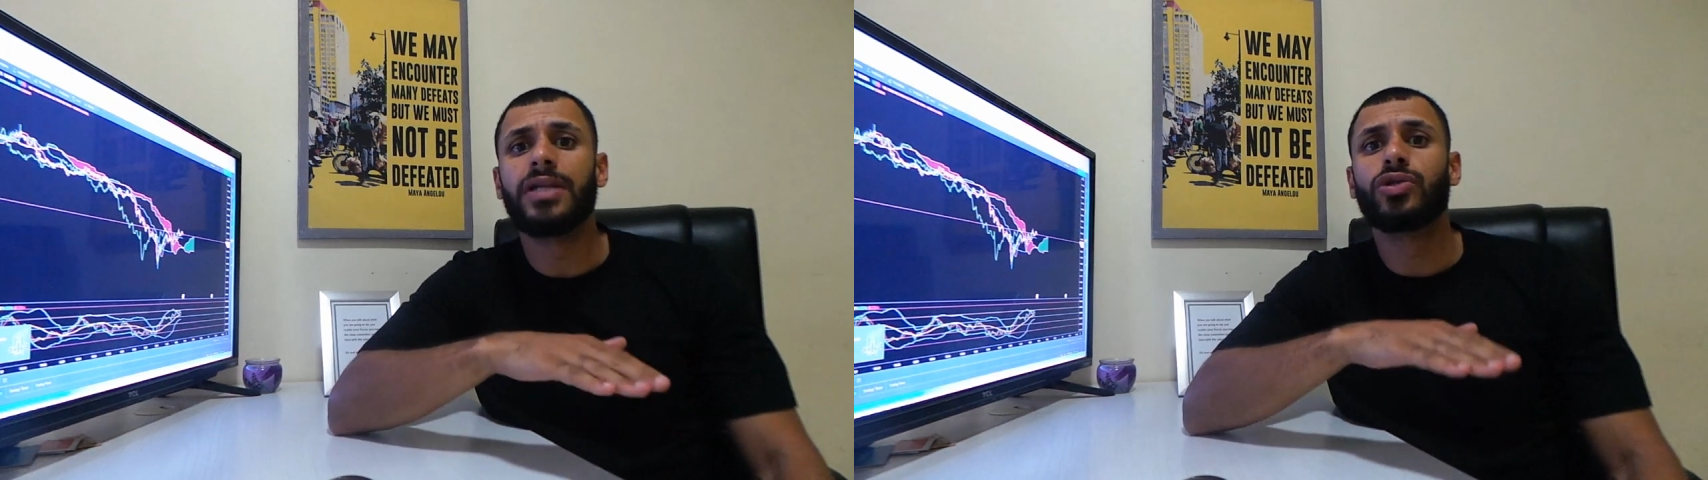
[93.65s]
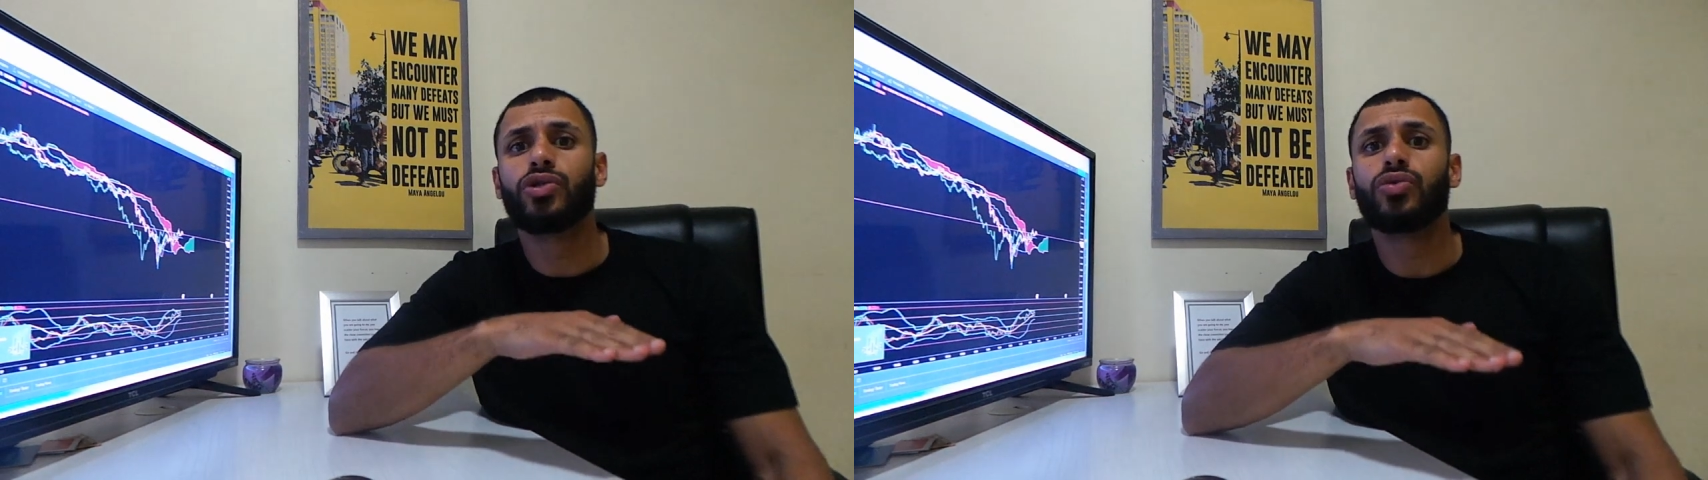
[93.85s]

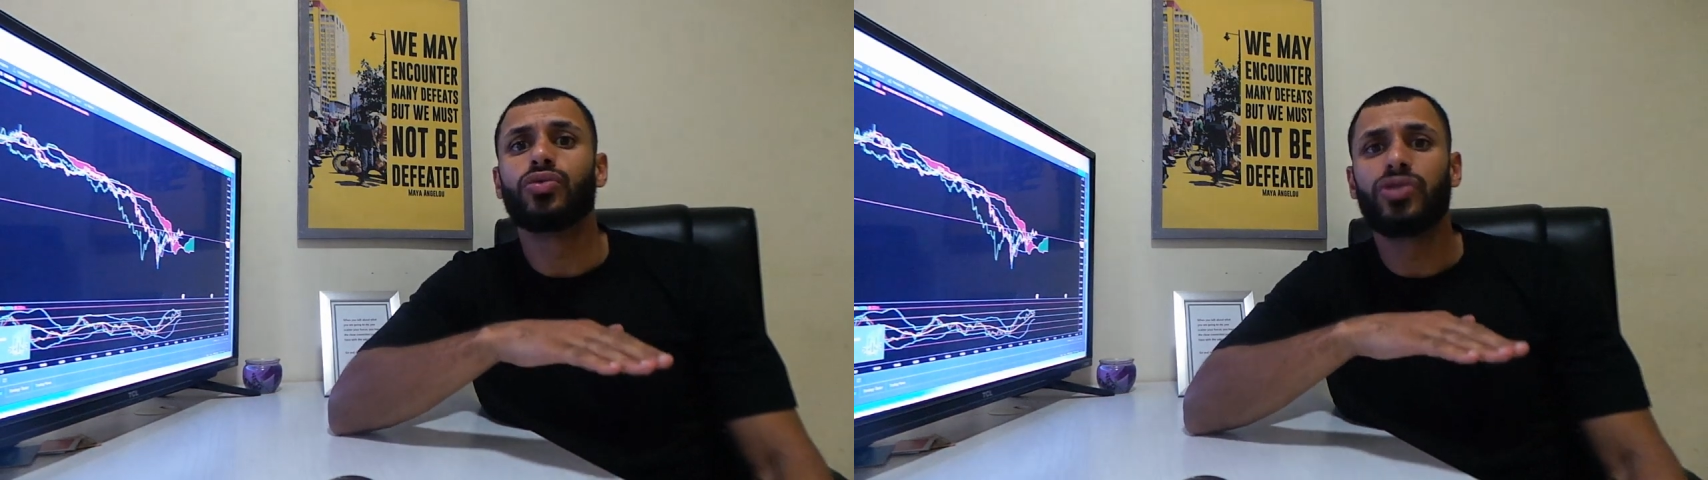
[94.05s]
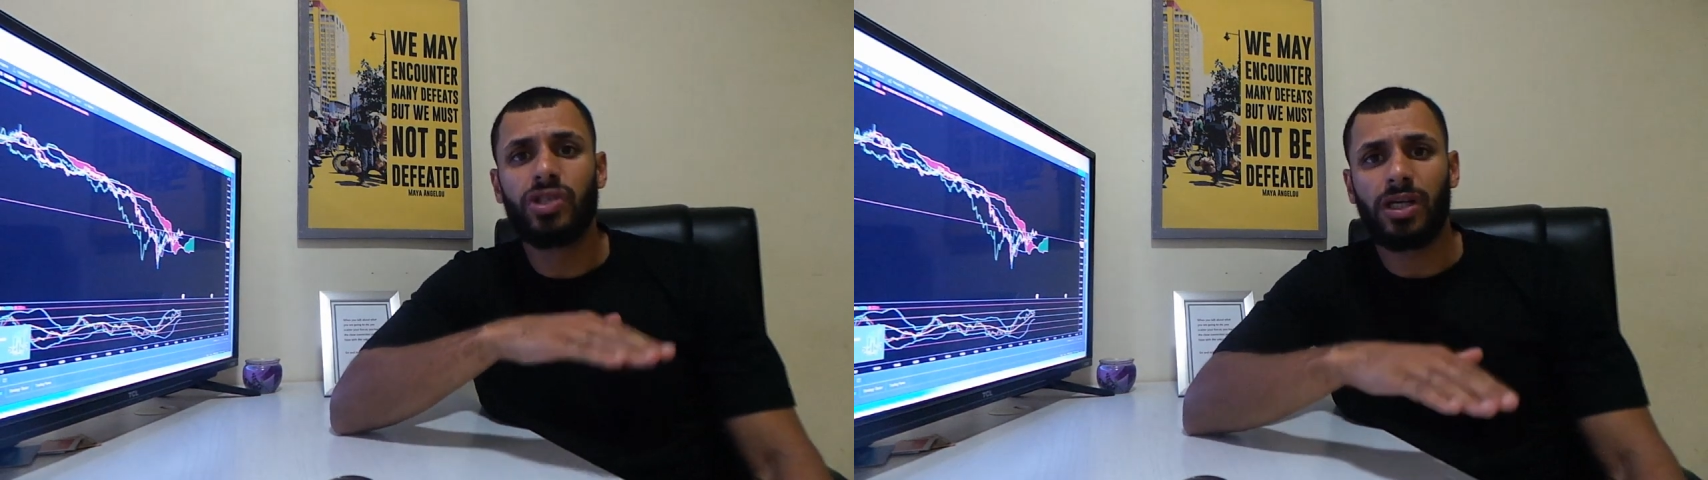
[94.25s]

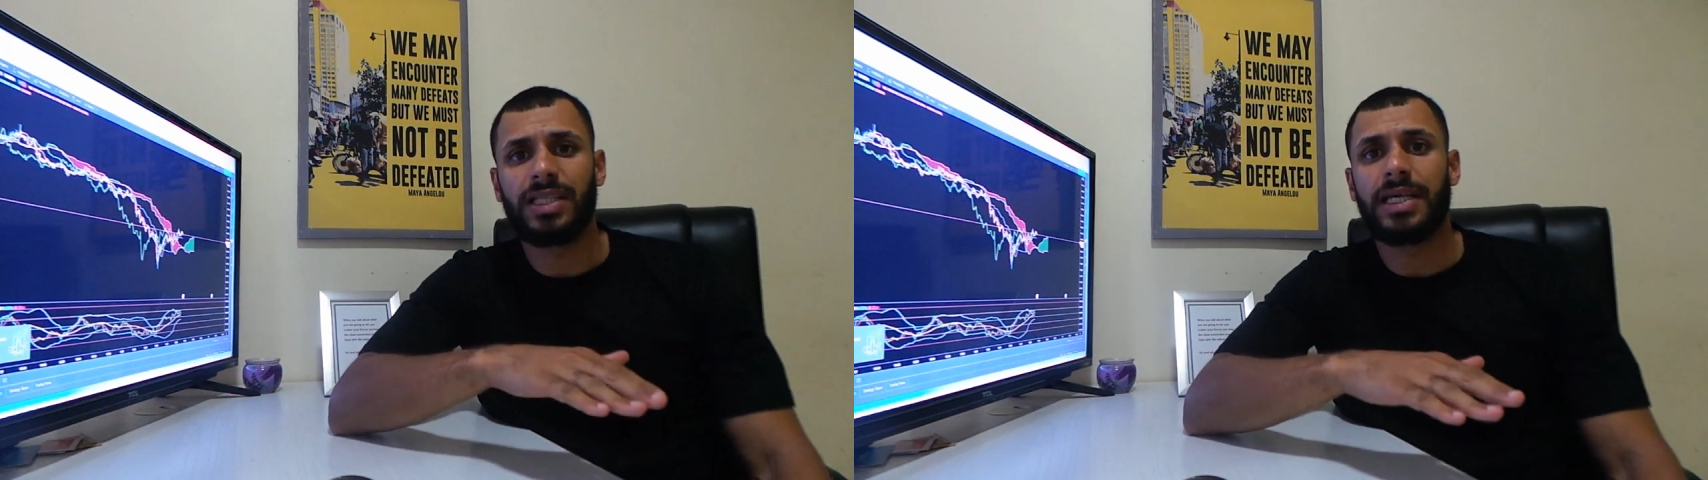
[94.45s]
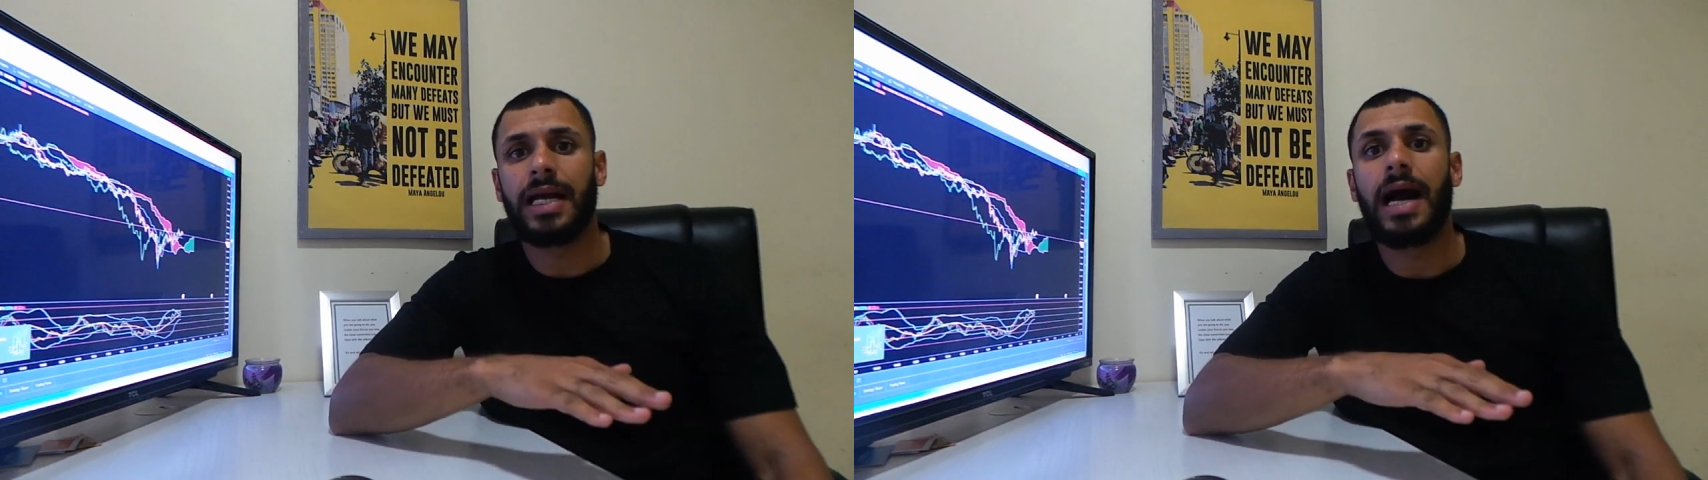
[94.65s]
into
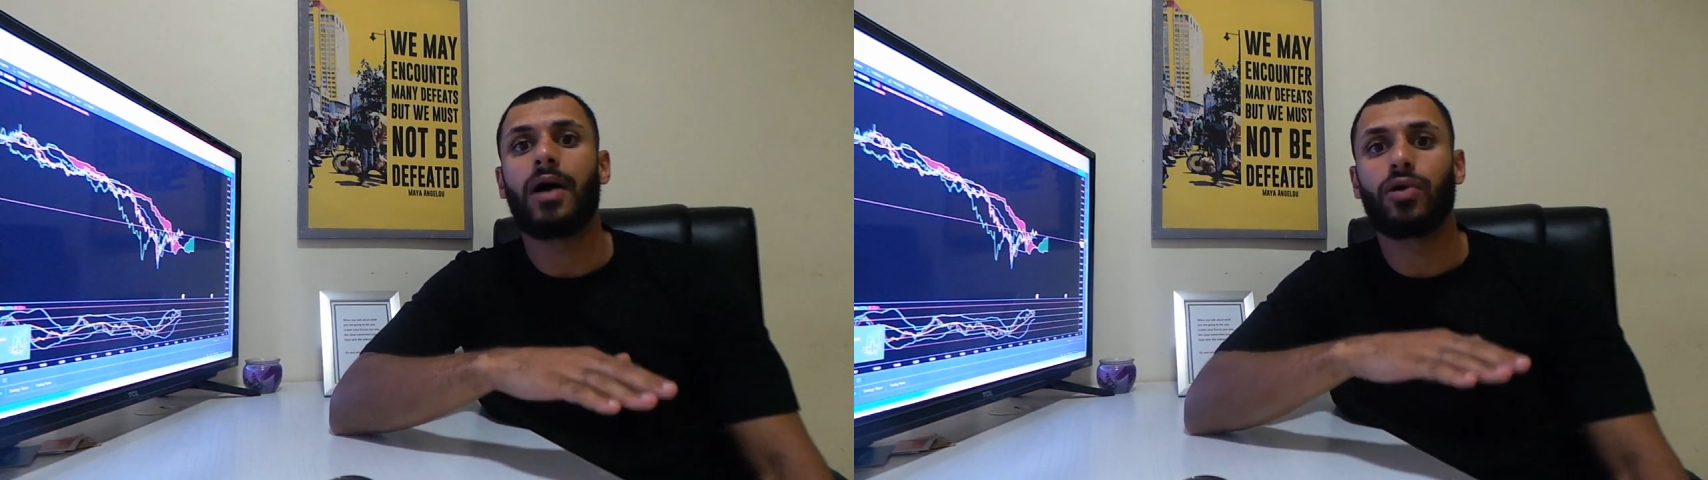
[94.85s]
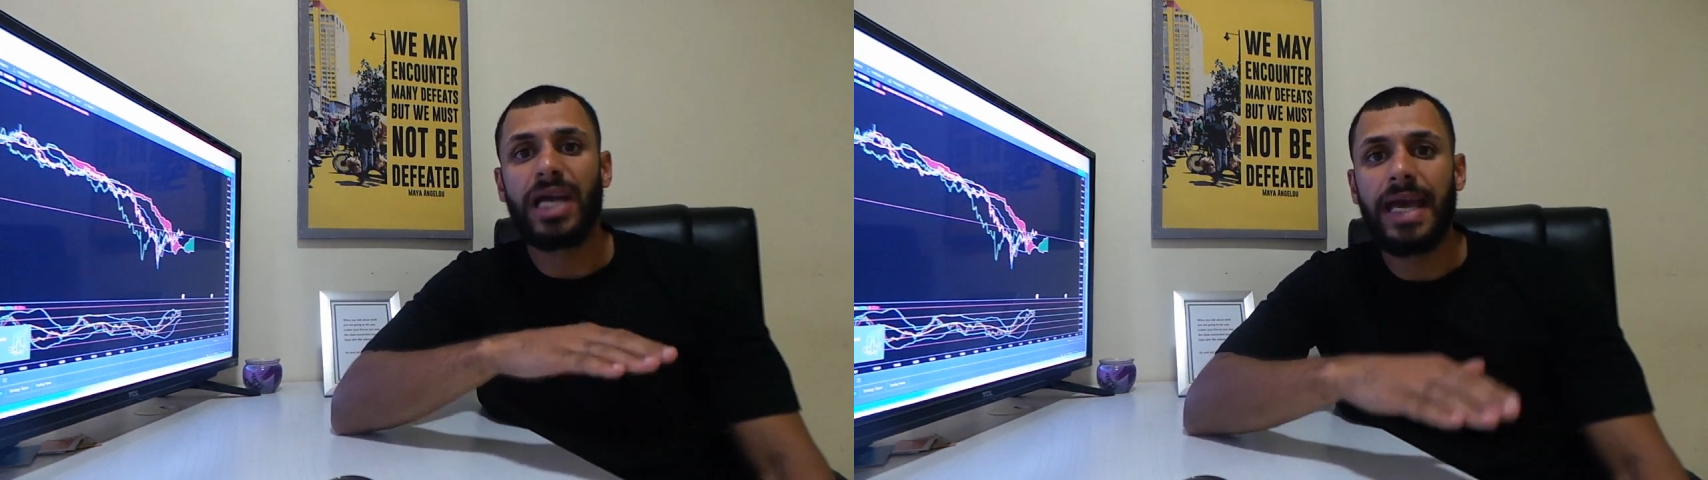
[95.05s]
studying
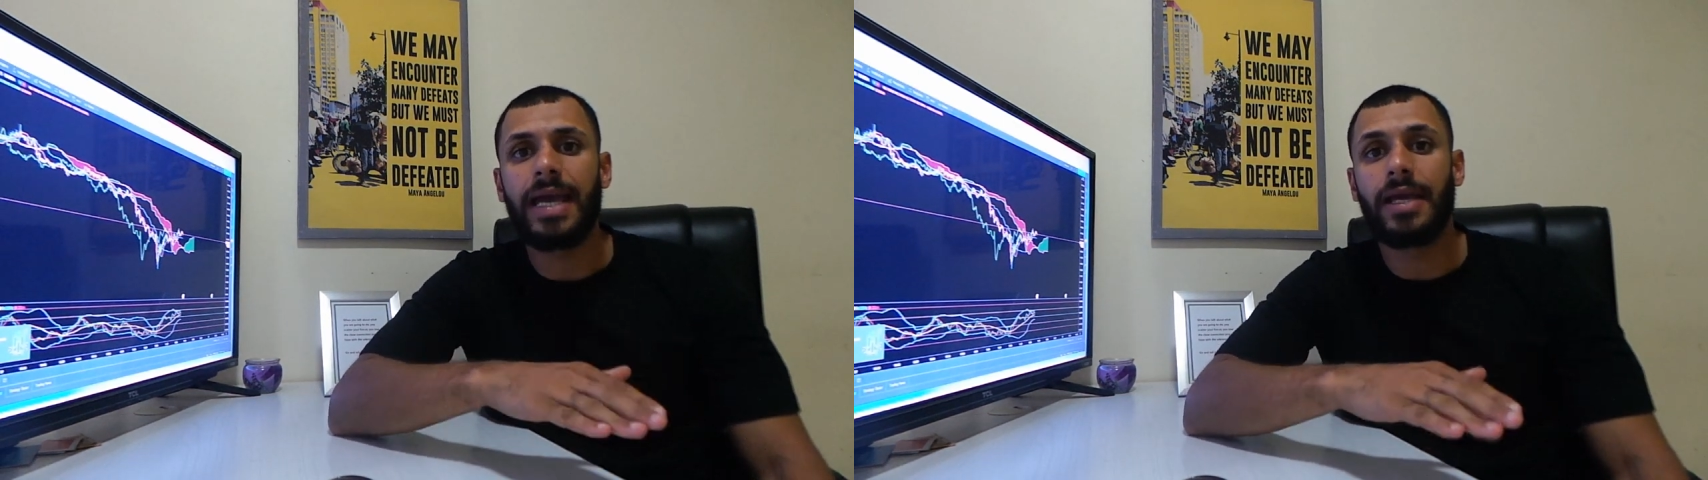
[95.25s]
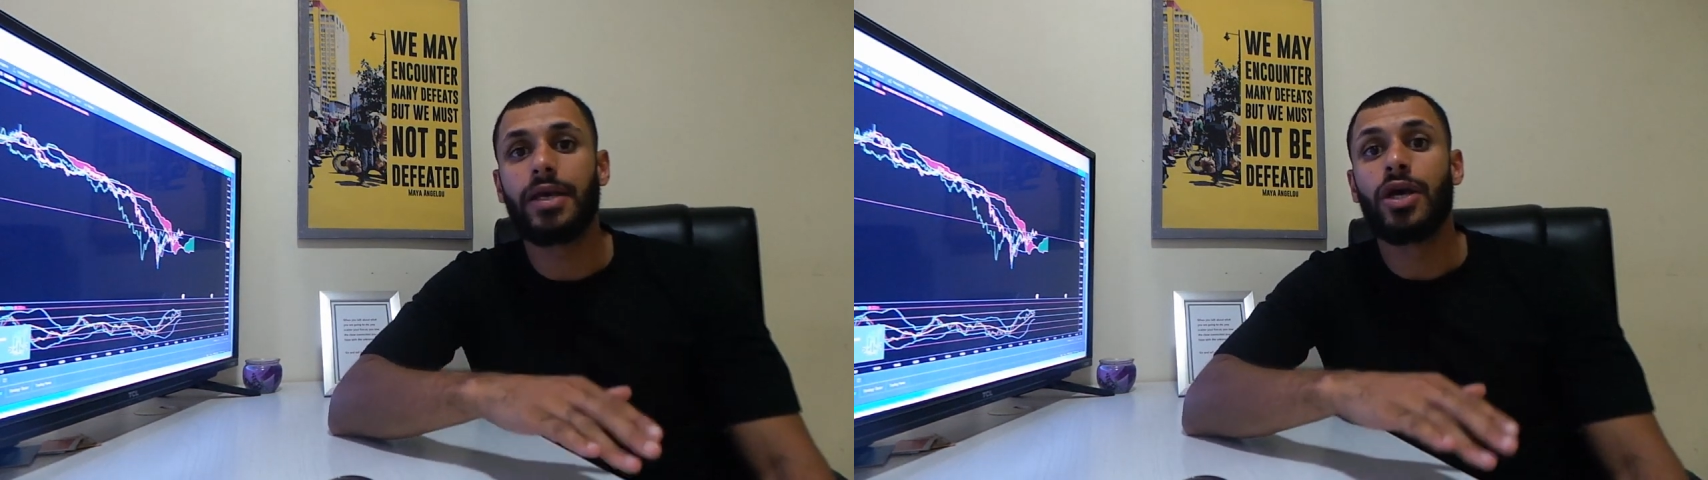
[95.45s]
how
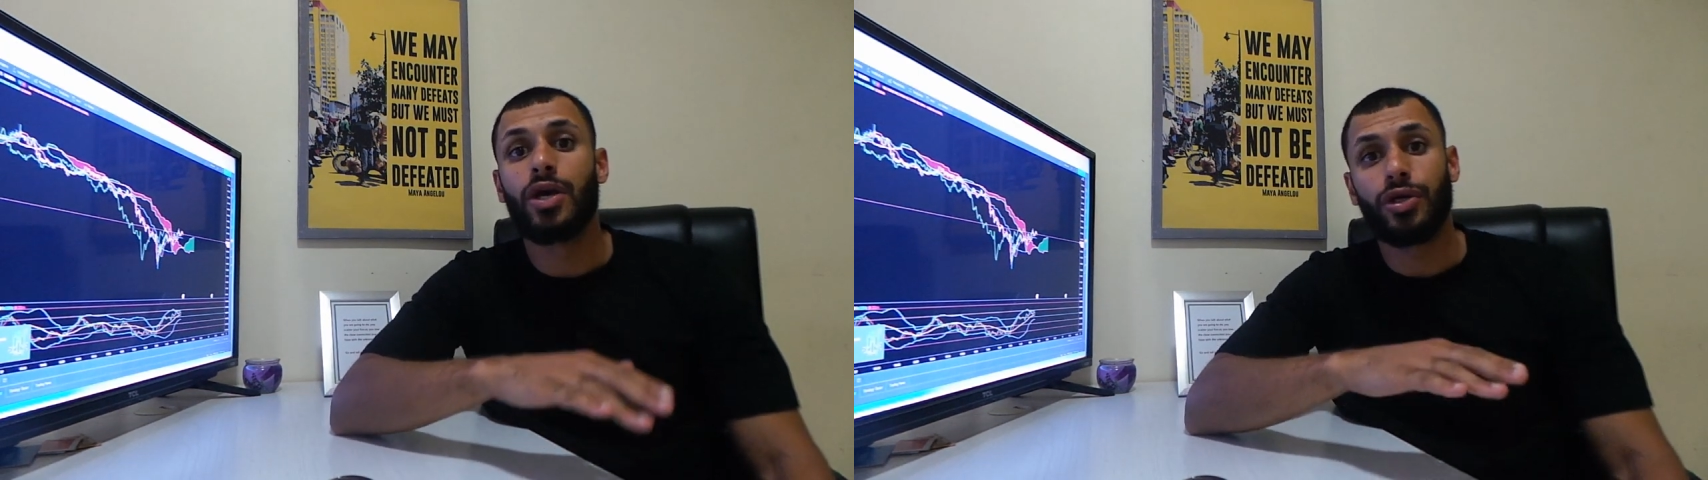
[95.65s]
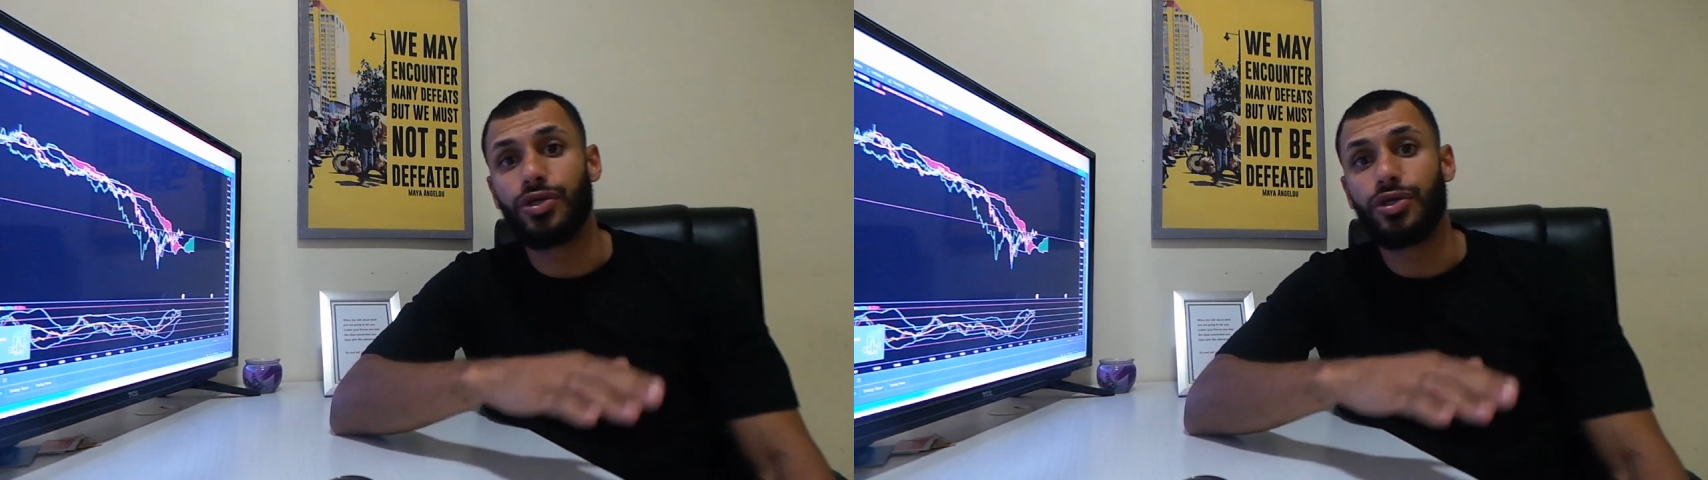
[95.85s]
Kei